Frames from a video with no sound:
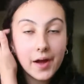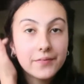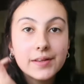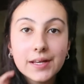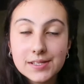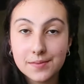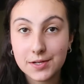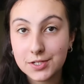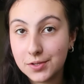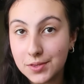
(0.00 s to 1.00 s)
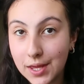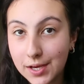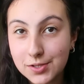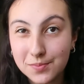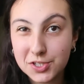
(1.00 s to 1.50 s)
I feel like it's a bit too
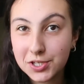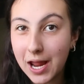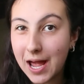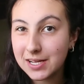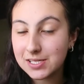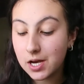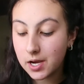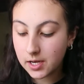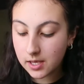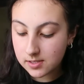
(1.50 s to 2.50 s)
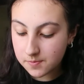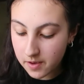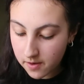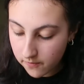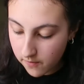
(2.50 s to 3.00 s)
thick, so I'm just going to add the tiniest
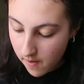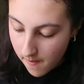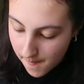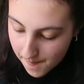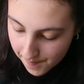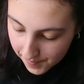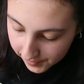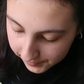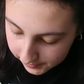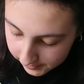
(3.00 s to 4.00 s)
bit of milk.